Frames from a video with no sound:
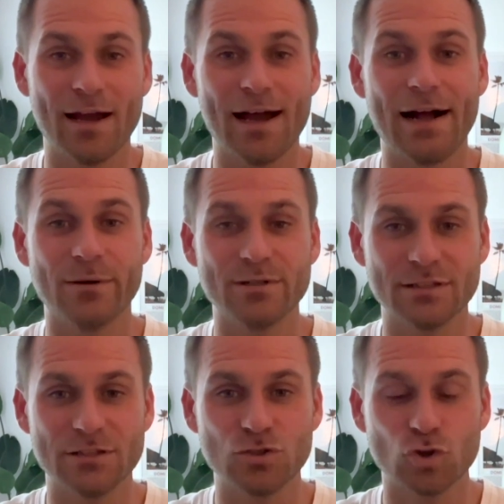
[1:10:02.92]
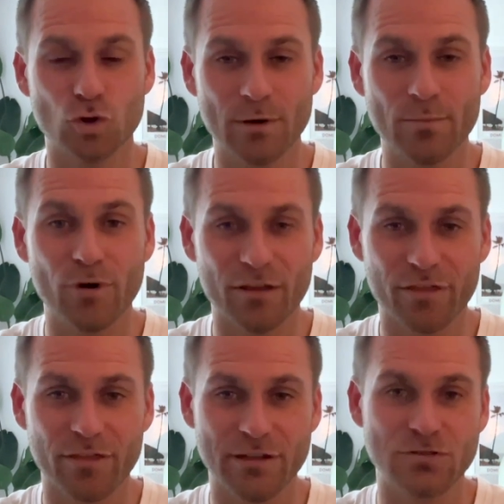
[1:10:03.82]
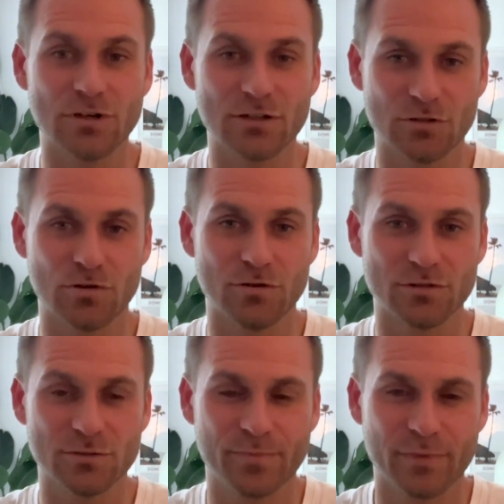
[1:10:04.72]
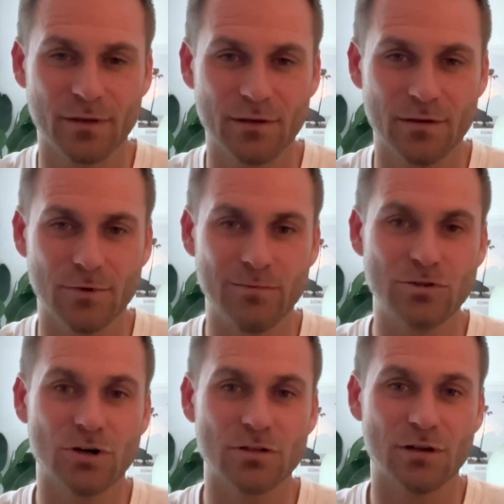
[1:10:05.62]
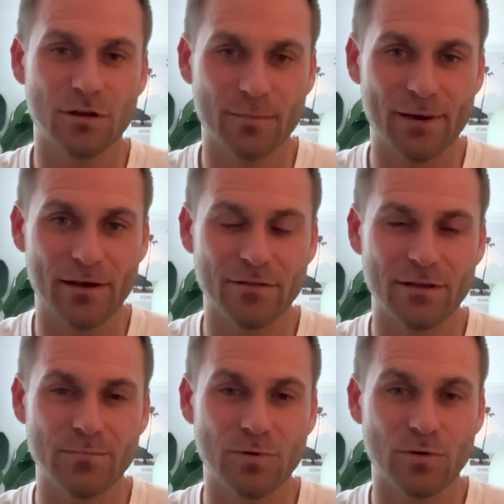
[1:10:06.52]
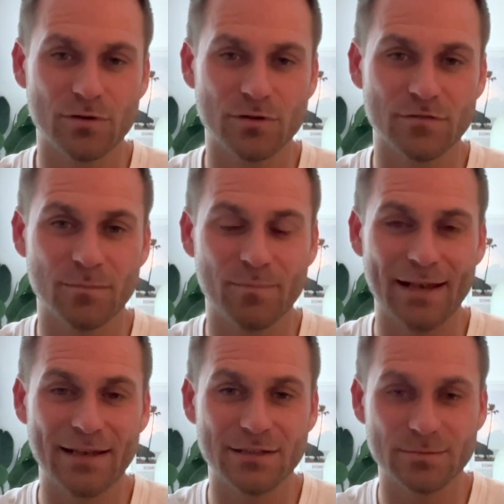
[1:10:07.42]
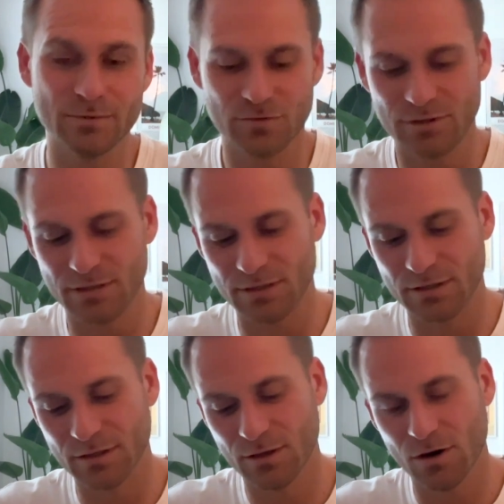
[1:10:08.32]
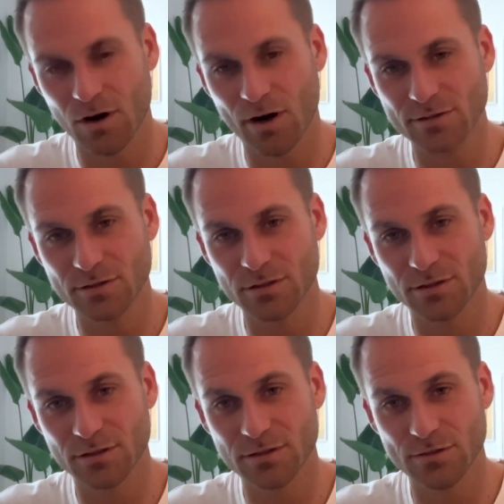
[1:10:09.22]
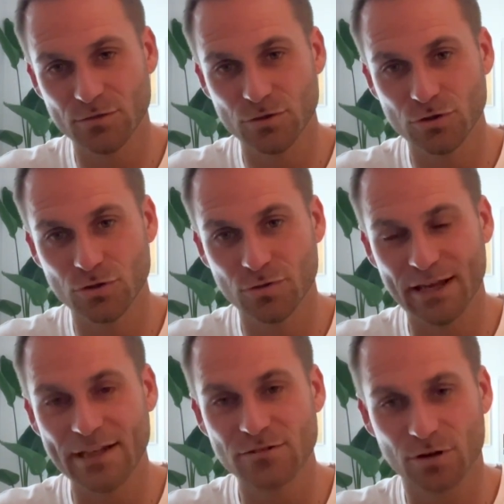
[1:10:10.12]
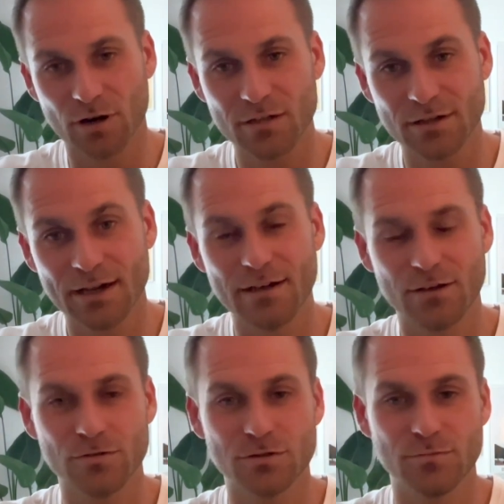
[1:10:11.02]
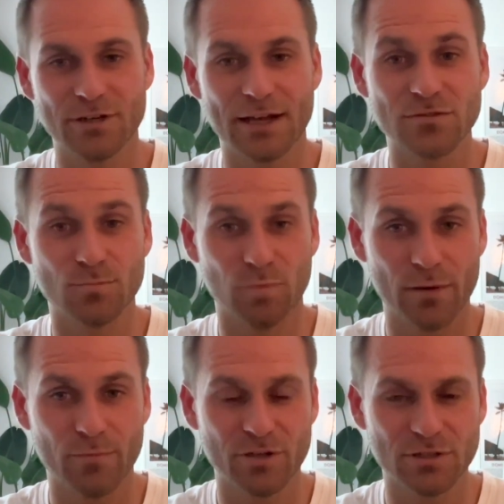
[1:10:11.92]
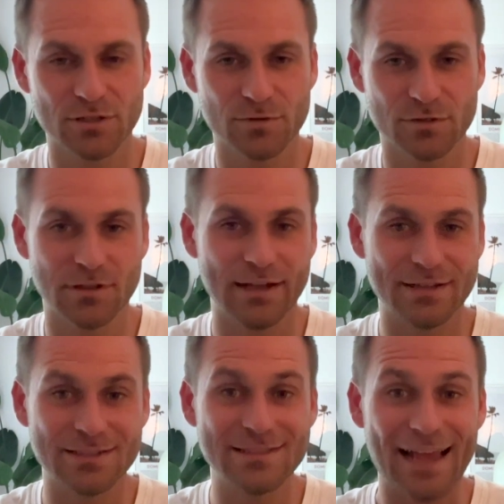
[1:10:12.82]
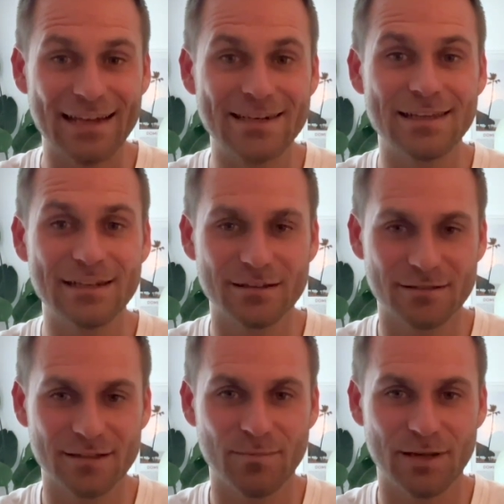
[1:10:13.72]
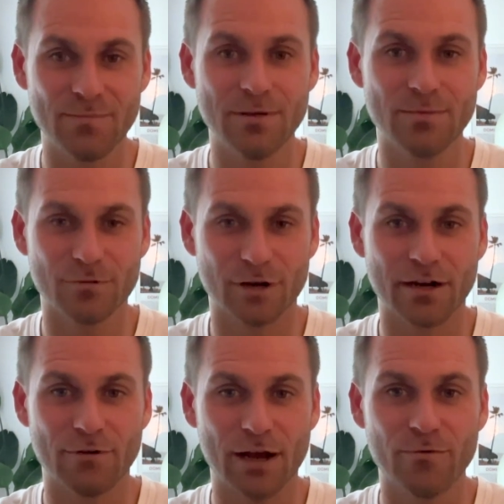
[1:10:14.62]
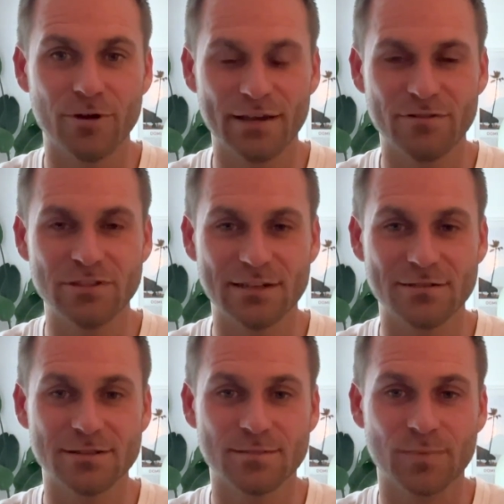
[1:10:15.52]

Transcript: I was at the Soma breath instructor course, where we talked a lot about the importance of the balance between oxygen, CO2, and nitric oxide, and also in regards to blood pressure, which is like the silent killer that many people are running around with having challenges,